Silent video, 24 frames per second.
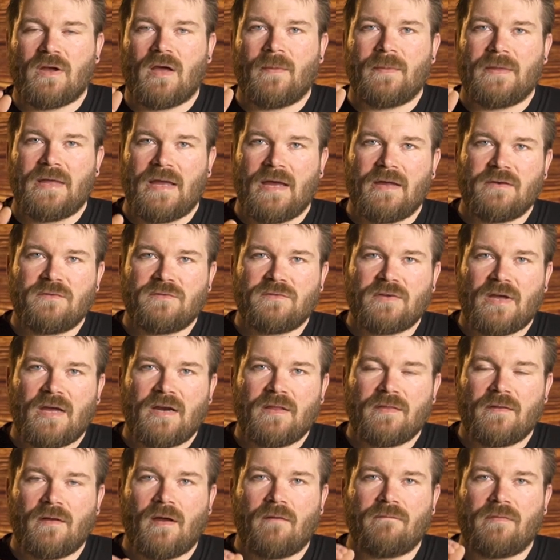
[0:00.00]
on the edge side
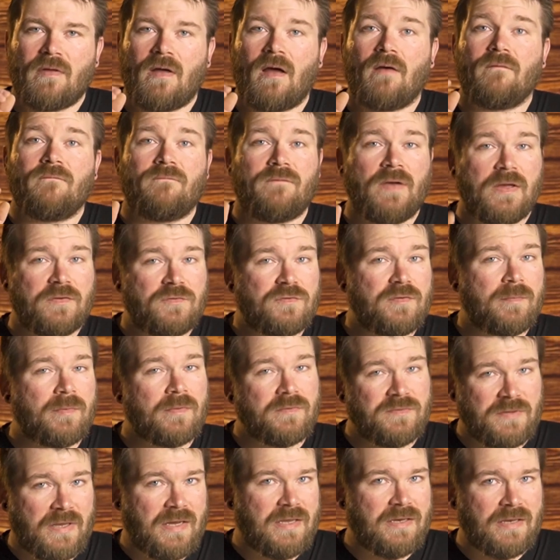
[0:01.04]
of the
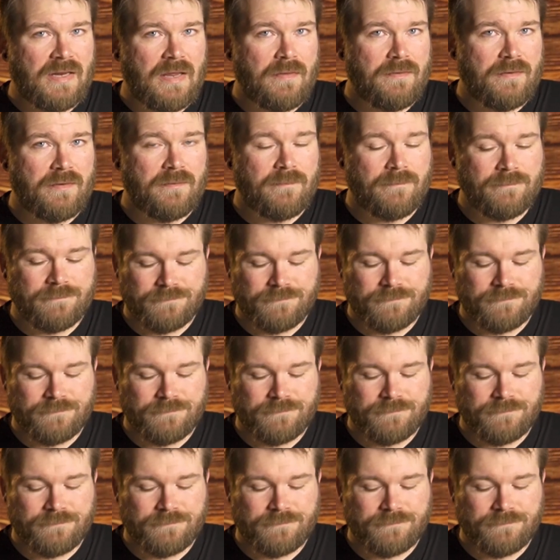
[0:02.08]
vegetable tan leather